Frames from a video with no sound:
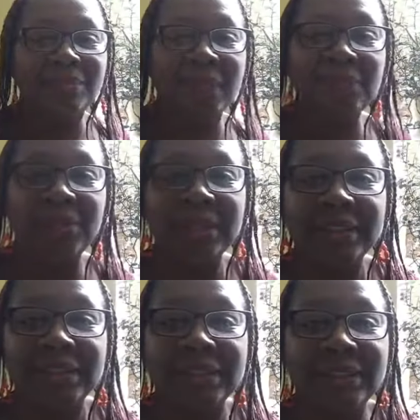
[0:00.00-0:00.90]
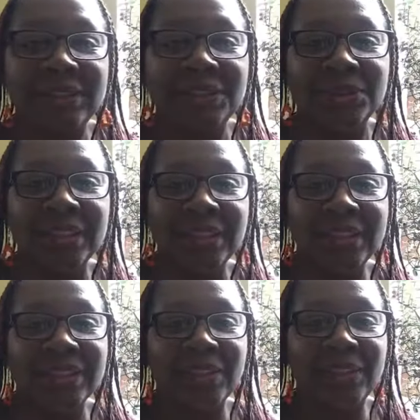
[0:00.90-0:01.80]
My big sister Julia
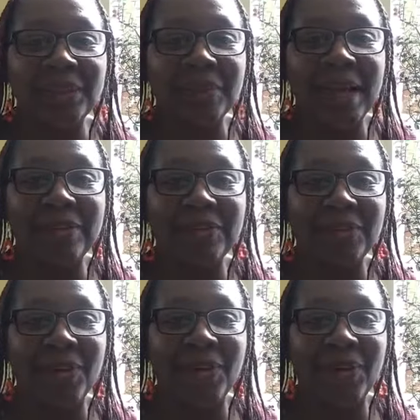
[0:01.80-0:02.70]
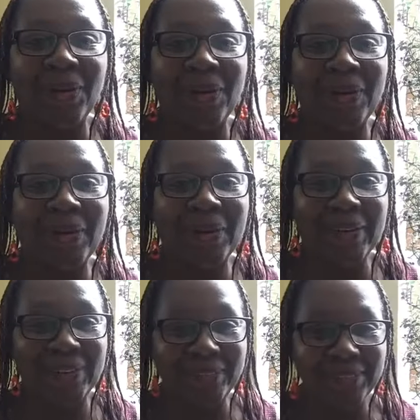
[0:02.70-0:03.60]
is on the
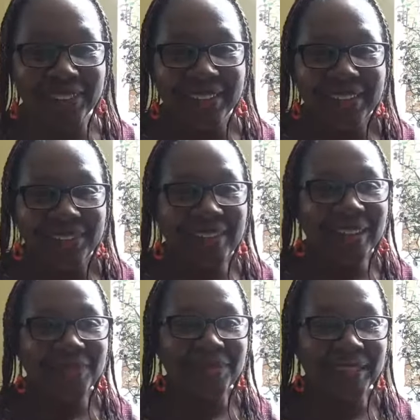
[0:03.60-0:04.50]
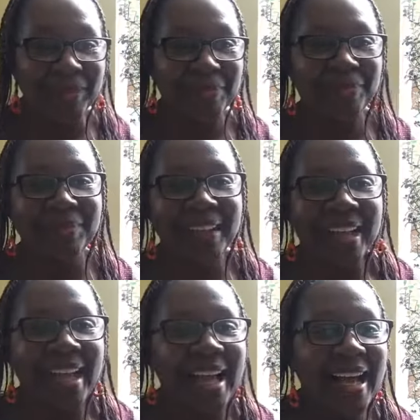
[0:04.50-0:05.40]
platform. Welcome, welcome.
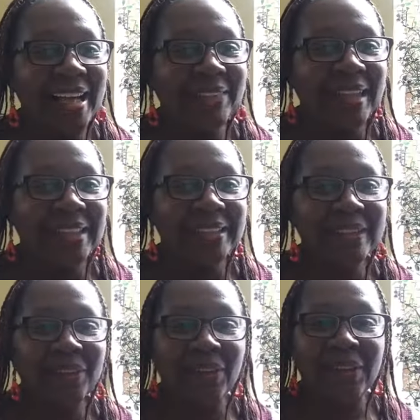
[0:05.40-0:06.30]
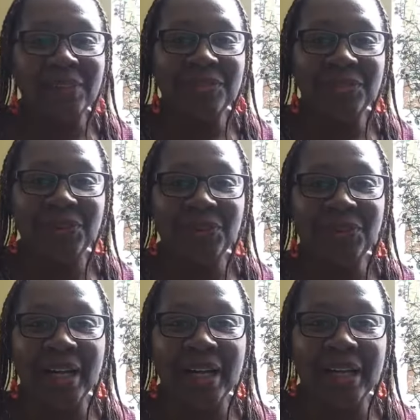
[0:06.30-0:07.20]
I am glad to see all of you.
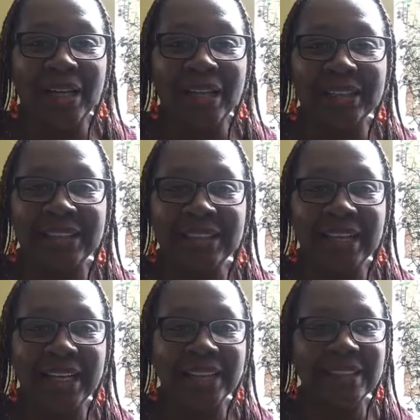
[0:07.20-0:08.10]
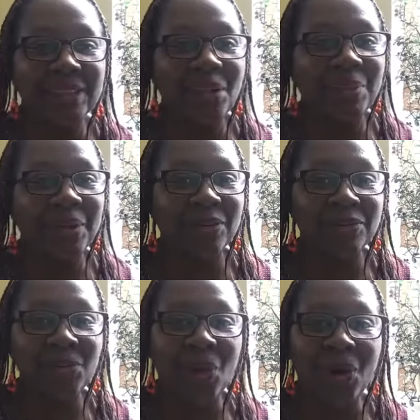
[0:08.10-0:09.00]
Uh, today's topic,
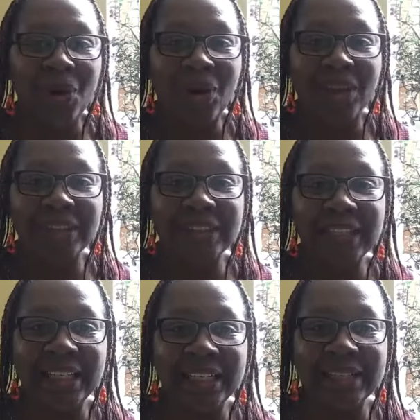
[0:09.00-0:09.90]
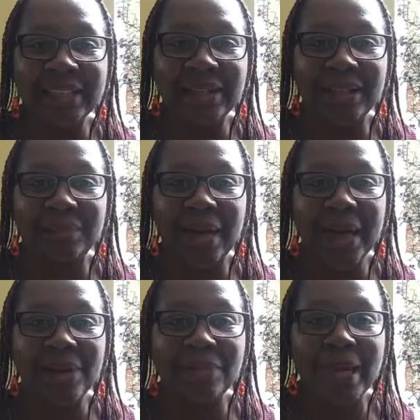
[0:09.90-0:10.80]
of course, is uh,
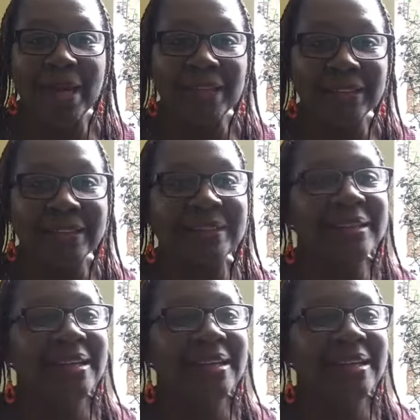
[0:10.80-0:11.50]
biomass